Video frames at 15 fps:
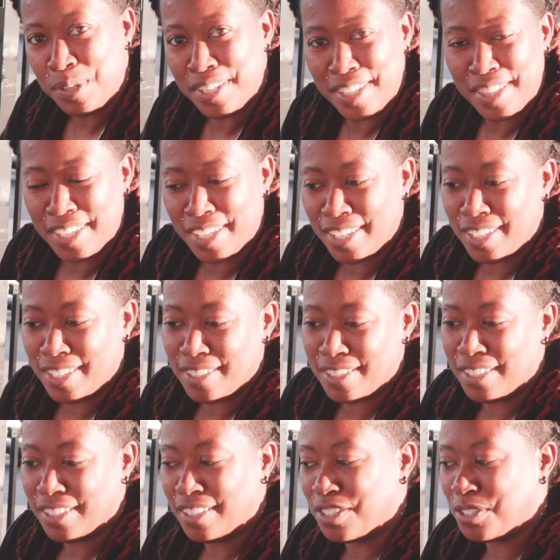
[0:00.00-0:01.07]
or anything
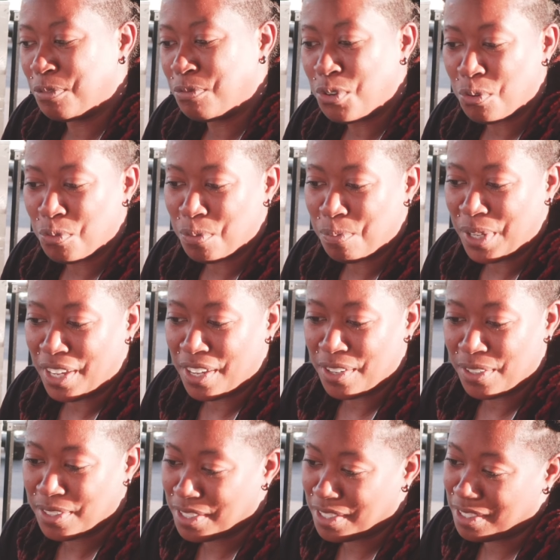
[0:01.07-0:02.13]
to get your phone
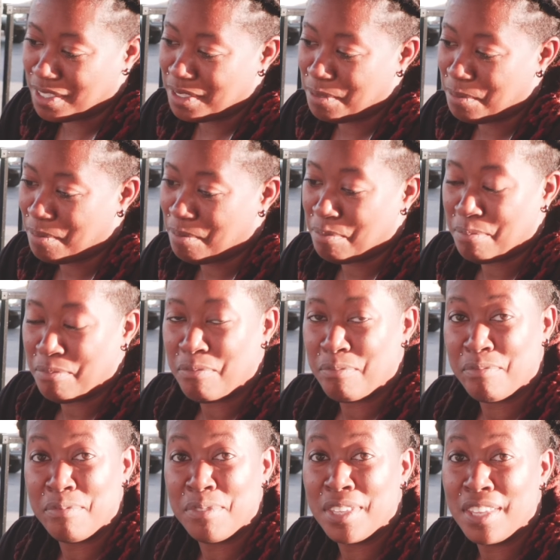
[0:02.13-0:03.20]
repaired. It's
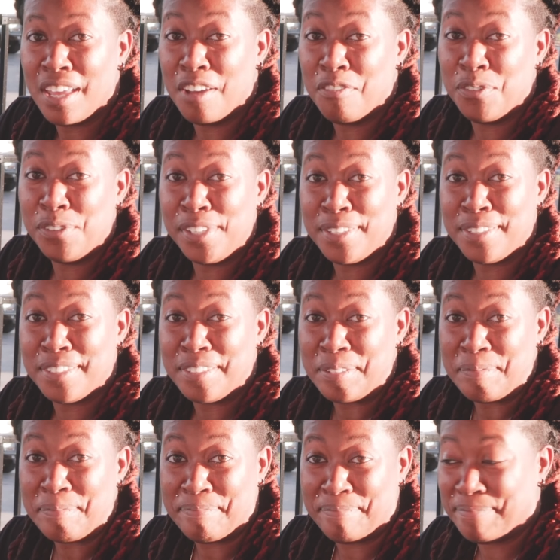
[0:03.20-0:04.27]
effortless
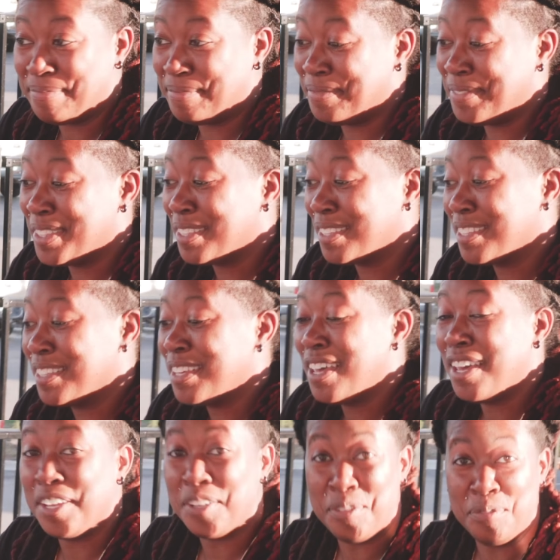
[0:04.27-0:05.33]

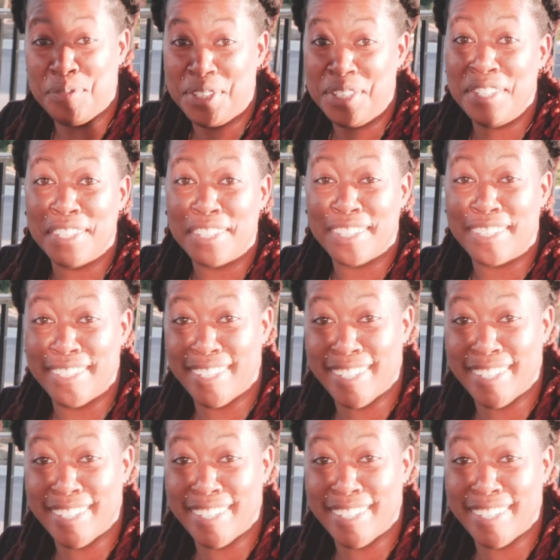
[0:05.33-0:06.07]
and convenient.